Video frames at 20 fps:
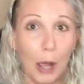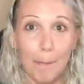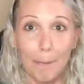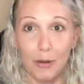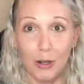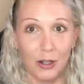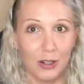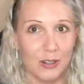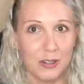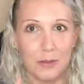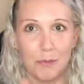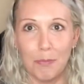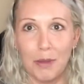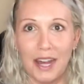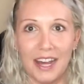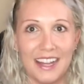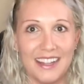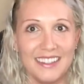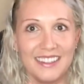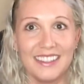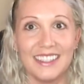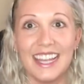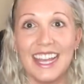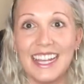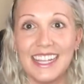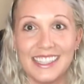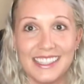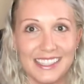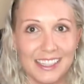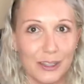burgers and pies and
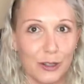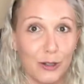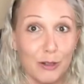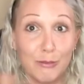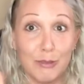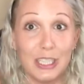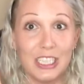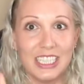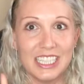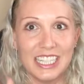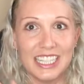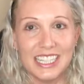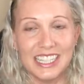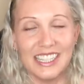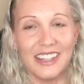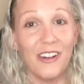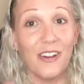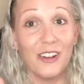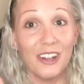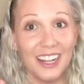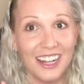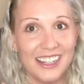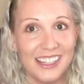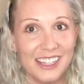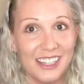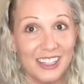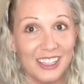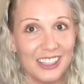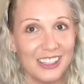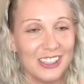cakes and cream cheeses and all kinds
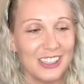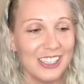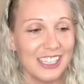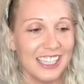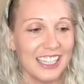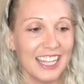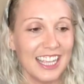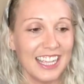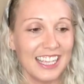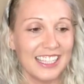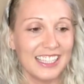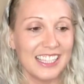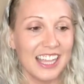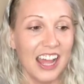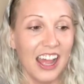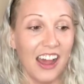of delicious things,